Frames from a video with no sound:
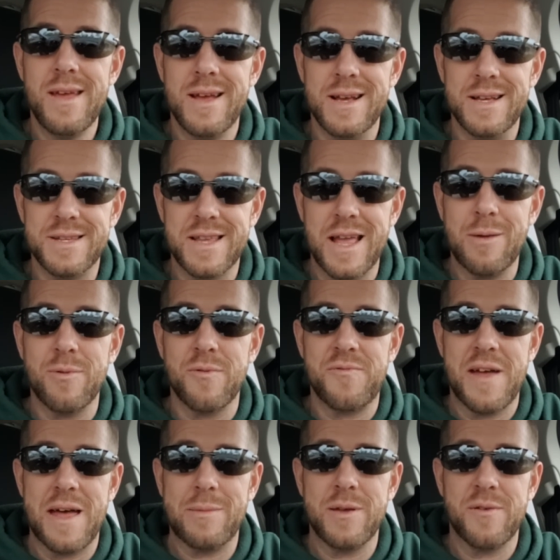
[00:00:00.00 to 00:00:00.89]
he's staying with
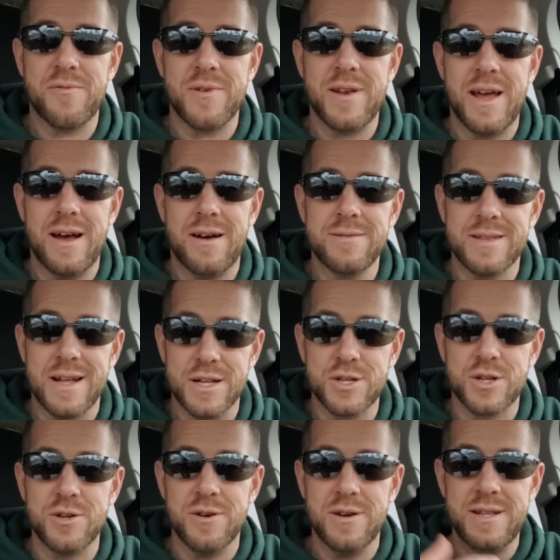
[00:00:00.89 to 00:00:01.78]
family for now,
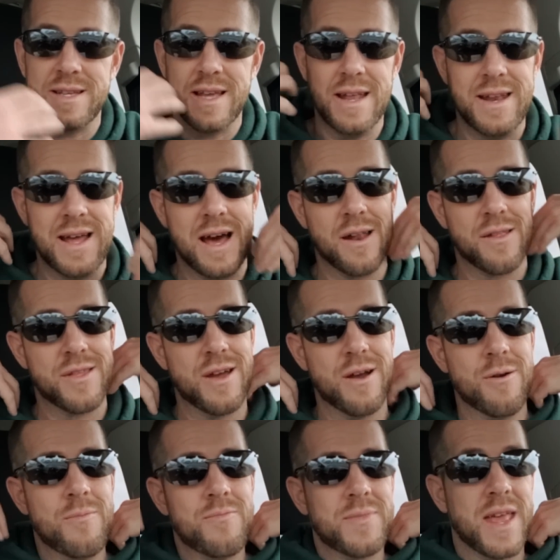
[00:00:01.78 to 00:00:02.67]
that's good, he's getting out of
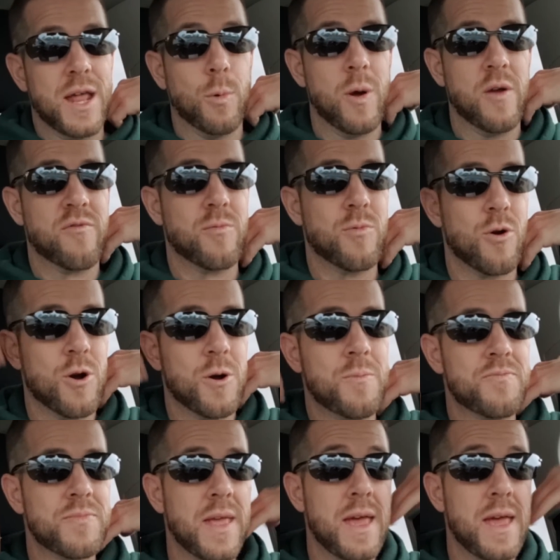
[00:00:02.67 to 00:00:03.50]
there, get away from her,